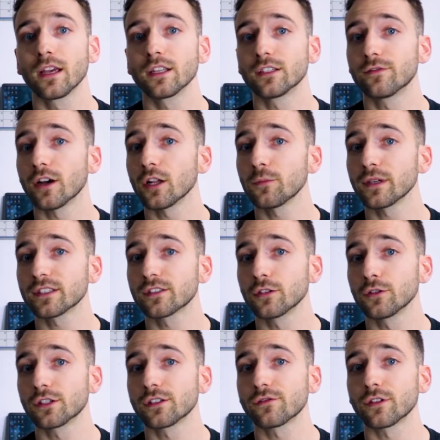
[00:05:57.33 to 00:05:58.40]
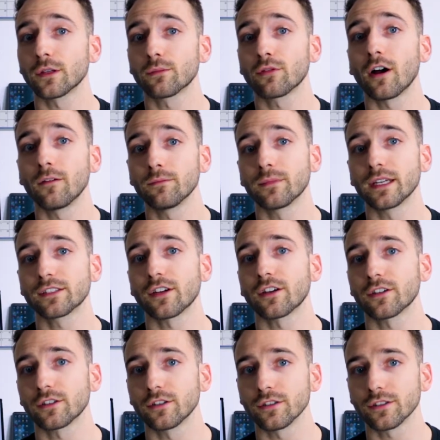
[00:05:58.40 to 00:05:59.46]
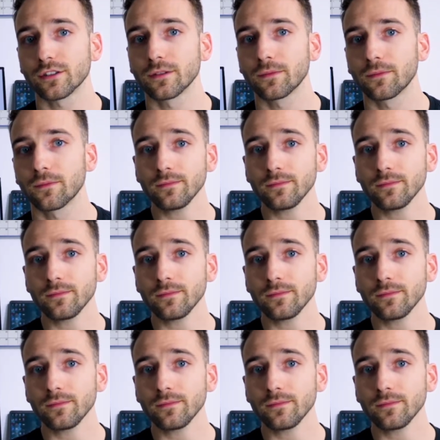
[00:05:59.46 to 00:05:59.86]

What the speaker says: developing solutions for the problem-based articles.